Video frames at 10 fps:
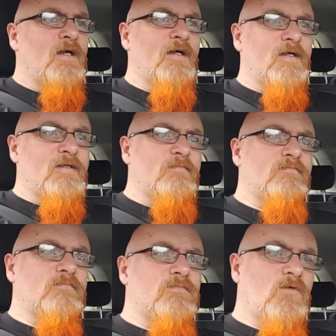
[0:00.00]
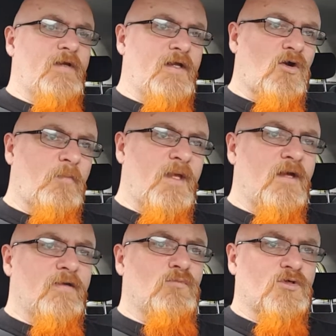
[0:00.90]
or any hobbying
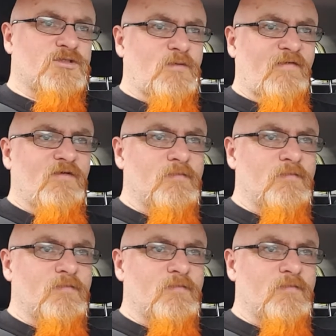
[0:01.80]
whatsoever.